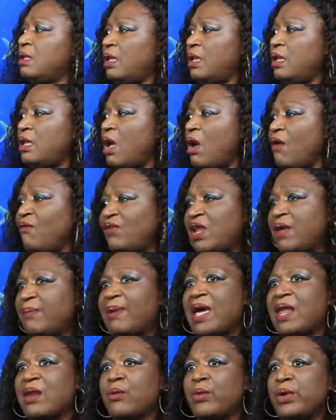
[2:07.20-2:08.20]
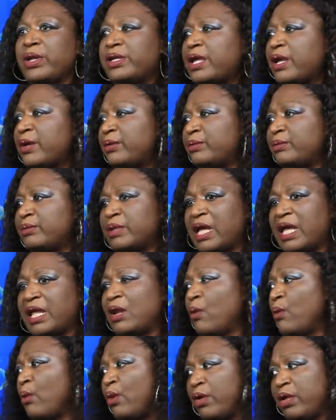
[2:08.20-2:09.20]
He over there by the window. I
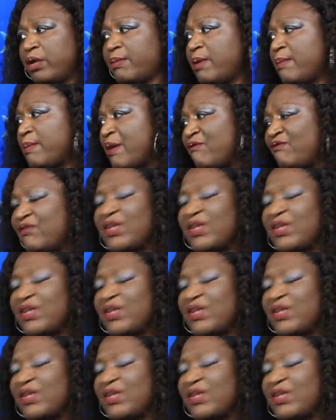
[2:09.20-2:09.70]
don't want him in my